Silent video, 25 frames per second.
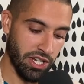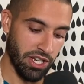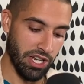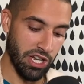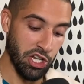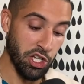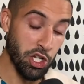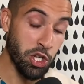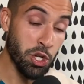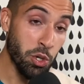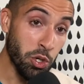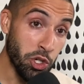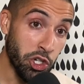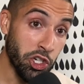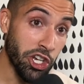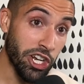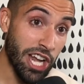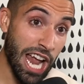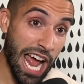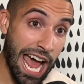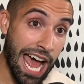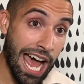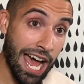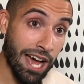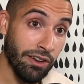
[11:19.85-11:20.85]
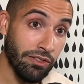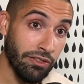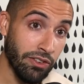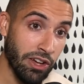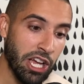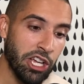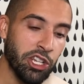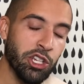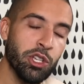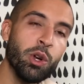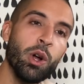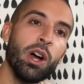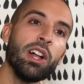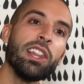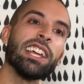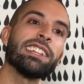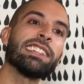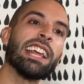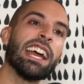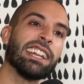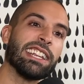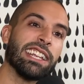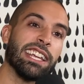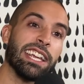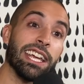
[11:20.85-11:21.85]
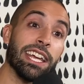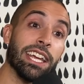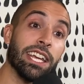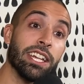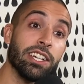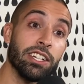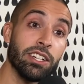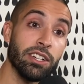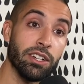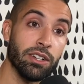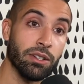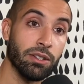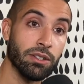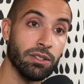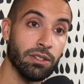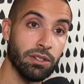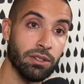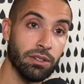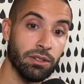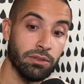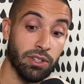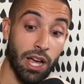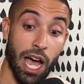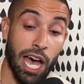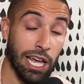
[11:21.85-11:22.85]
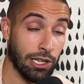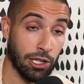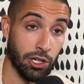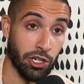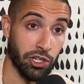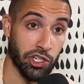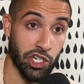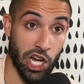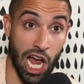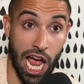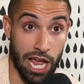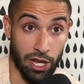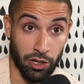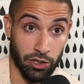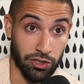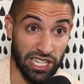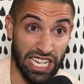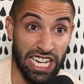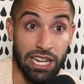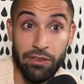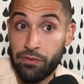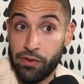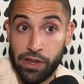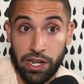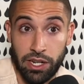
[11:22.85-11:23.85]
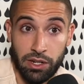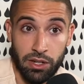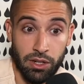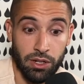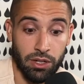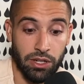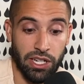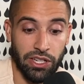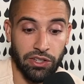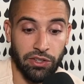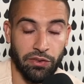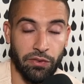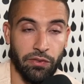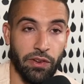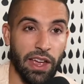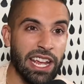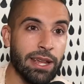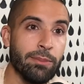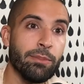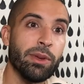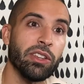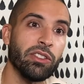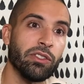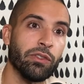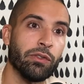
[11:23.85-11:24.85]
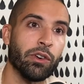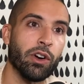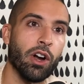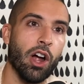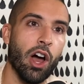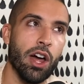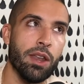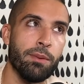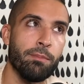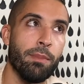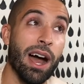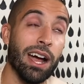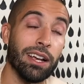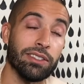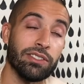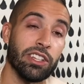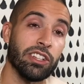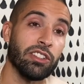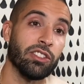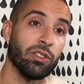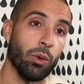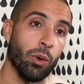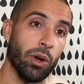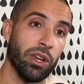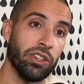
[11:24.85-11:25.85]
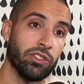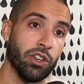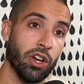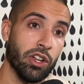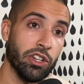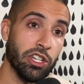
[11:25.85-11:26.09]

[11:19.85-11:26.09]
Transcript: you should have, you know how like that kid, toddler, child, infant is famous for unboxing toys on